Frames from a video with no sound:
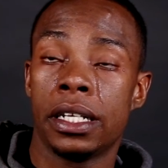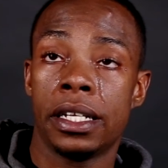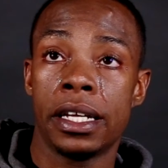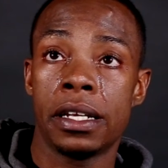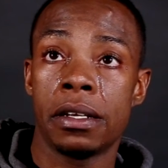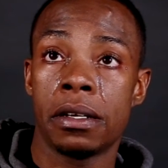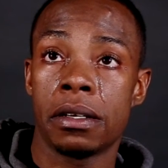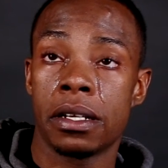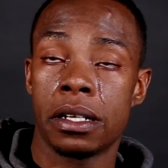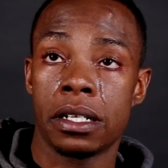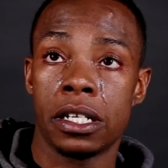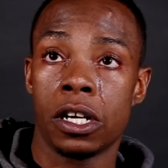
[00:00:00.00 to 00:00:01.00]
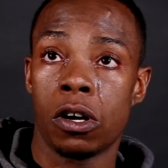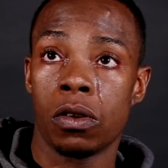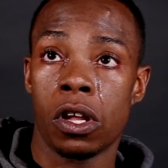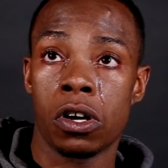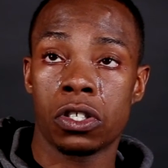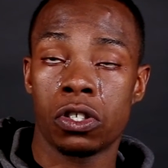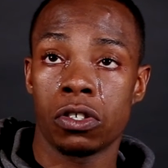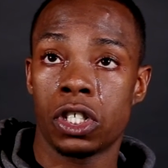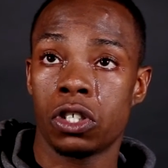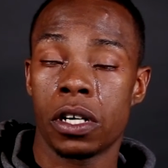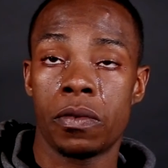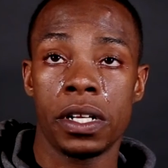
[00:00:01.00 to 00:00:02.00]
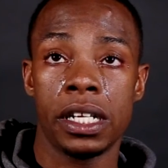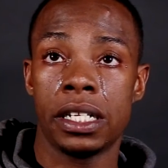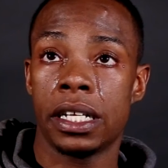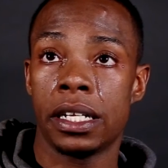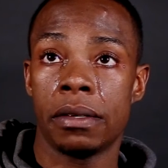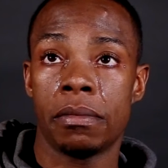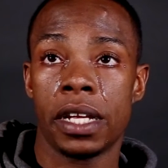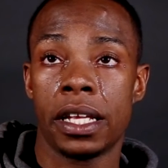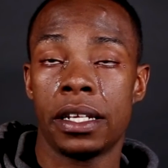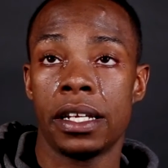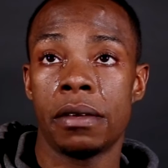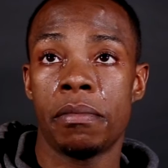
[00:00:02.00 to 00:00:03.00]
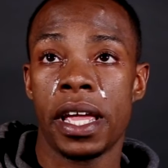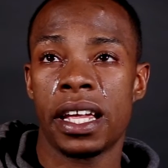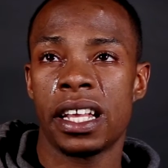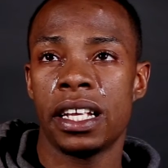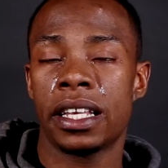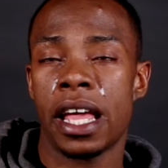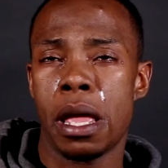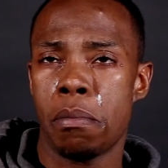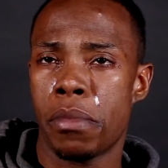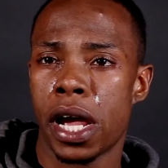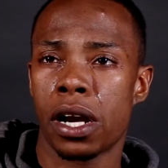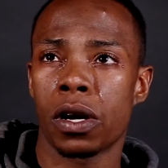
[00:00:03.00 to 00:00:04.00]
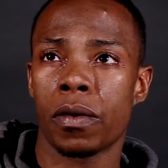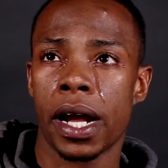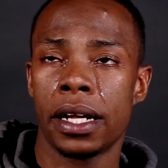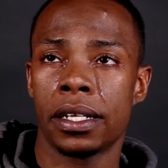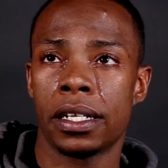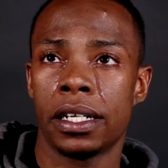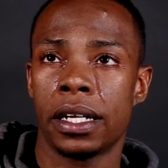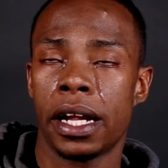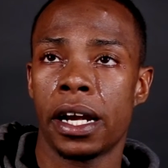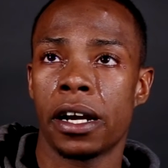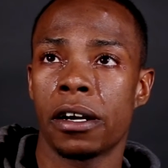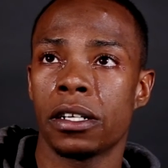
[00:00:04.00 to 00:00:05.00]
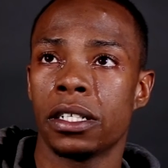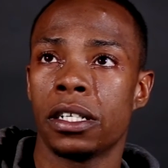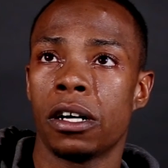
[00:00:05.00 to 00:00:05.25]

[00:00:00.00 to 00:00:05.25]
didn't, long story short, it didn't make anything better right then and there.